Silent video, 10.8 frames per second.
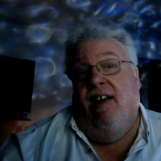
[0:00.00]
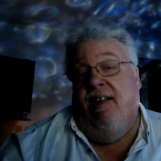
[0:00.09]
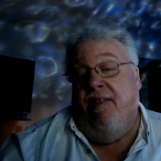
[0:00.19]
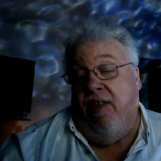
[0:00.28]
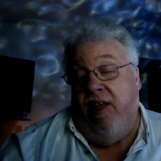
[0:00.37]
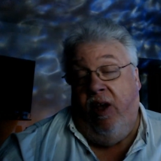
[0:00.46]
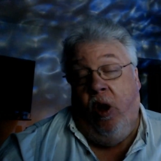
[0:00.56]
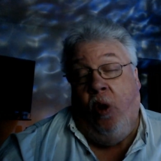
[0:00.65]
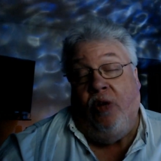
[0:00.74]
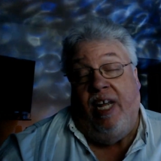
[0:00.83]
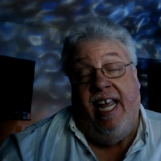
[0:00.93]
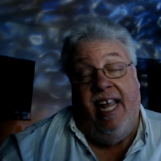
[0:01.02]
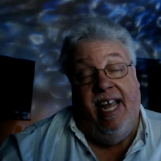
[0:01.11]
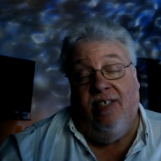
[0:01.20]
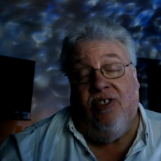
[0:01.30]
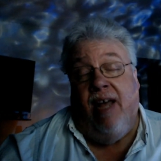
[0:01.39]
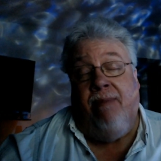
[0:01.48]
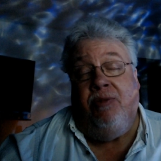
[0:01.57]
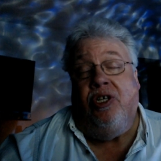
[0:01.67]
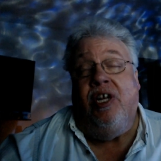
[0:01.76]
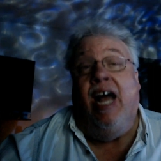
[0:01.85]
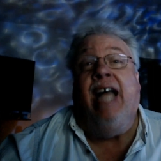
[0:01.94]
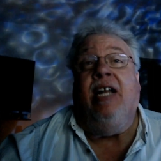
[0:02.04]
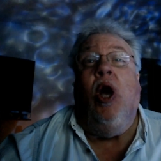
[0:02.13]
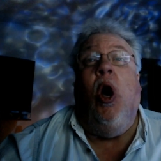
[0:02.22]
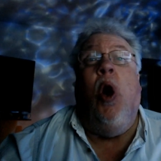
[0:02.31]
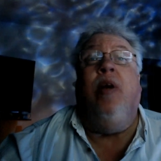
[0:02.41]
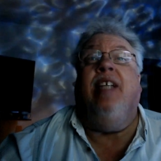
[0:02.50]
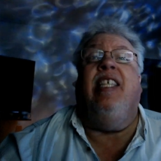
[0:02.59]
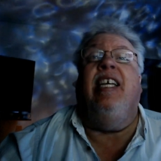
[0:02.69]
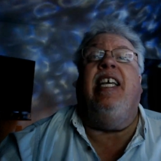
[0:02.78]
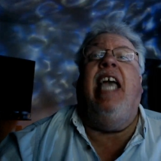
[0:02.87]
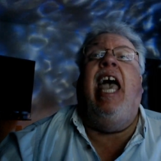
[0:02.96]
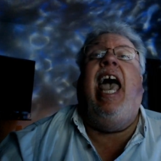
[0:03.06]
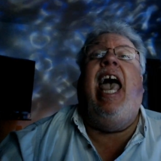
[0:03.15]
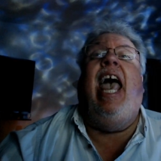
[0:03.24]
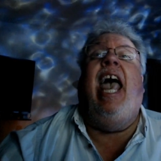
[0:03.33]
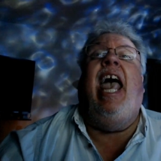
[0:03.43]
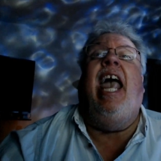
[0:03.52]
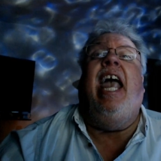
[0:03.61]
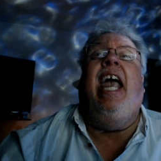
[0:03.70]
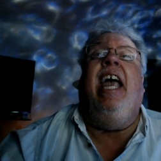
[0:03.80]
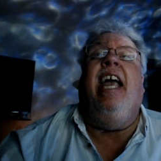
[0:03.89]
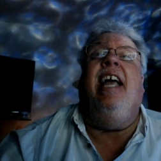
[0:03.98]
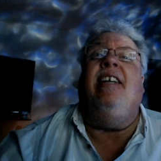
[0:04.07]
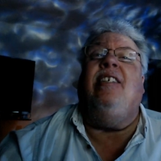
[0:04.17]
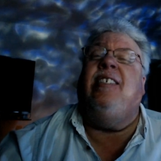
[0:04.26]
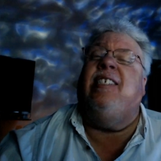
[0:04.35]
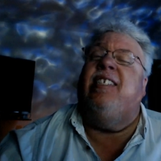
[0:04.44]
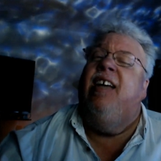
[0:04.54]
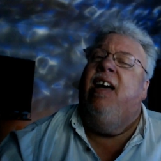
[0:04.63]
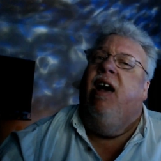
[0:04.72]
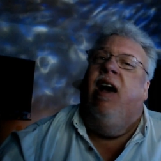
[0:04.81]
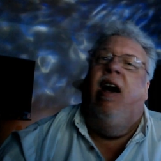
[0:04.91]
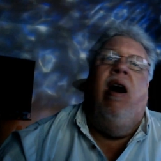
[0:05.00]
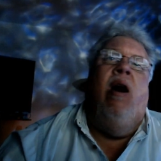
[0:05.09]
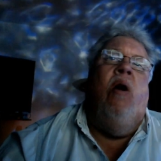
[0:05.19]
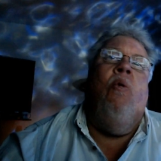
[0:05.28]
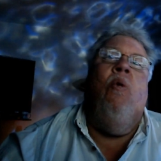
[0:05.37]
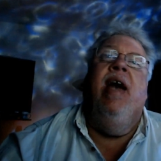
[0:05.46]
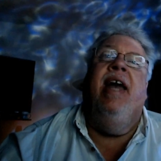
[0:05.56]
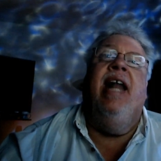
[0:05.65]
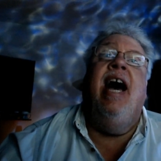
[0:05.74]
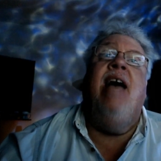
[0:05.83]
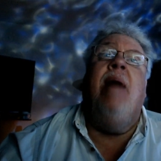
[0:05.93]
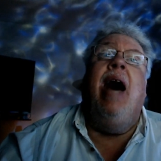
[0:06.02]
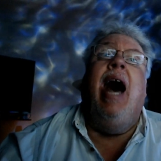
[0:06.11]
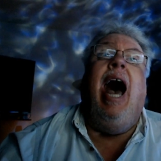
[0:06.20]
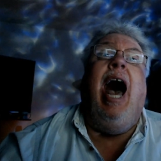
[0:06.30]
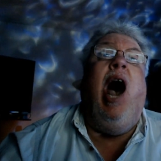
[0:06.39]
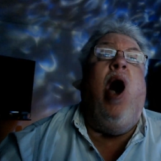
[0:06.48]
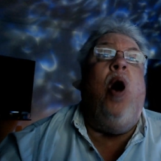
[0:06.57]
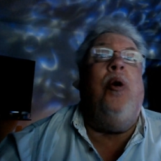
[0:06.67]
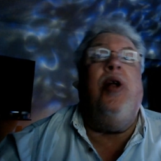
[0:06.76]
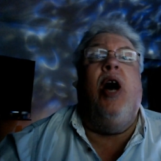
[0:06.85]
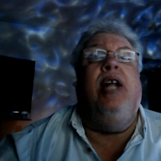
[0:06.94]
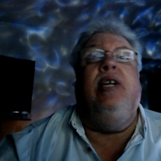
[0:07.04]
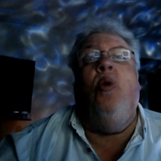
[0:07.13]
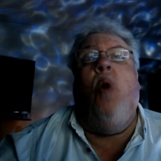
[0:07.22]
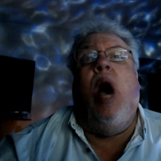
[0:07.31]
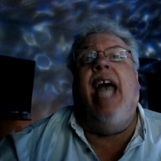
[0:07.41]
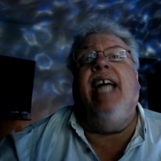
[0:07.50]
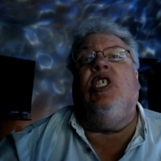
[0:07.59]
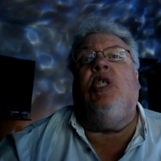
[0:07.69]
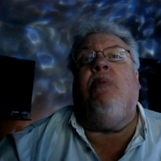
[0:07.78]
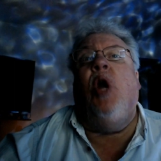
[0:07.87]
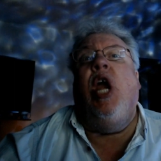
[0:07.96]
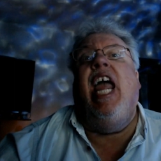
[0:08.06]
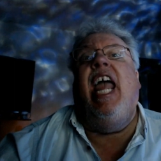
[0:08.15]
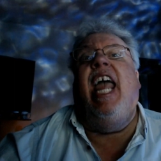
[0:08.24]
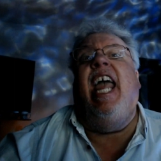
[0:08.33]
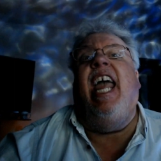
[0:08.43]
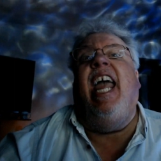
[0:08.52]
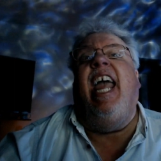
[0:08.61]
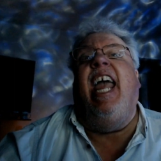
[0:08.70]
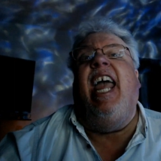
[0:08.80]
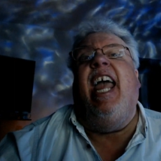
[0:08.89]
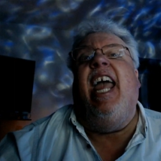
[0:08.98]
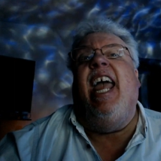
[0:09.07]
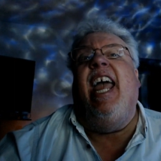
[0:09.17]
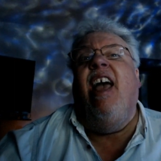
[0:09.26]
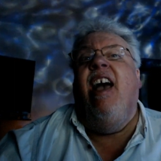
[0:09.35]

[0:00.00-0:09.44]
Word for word: The only exception I know is the case when I'm out on a quiet spree,